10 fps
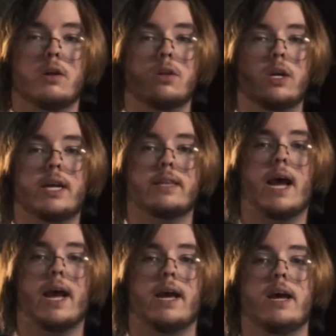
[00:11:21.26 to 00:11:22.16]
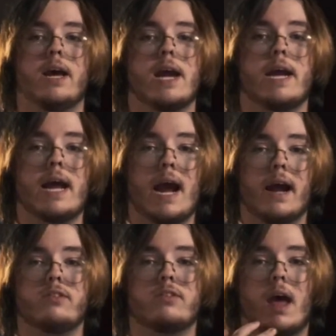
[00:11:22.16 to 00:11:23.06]
look at that. It
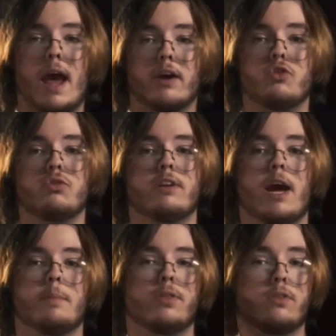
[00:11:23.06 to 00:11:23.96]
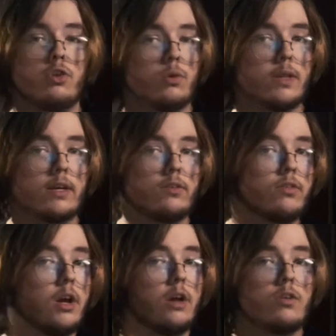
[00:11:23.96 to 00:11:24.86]
adds extra depth to this.
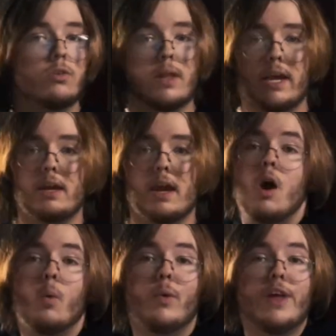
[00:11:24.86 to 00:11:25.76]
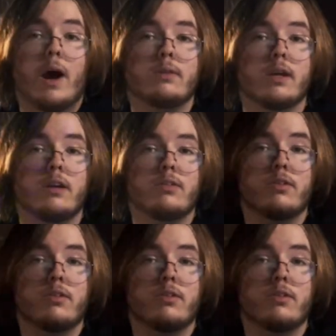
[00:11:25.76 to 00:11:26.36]
So like without this,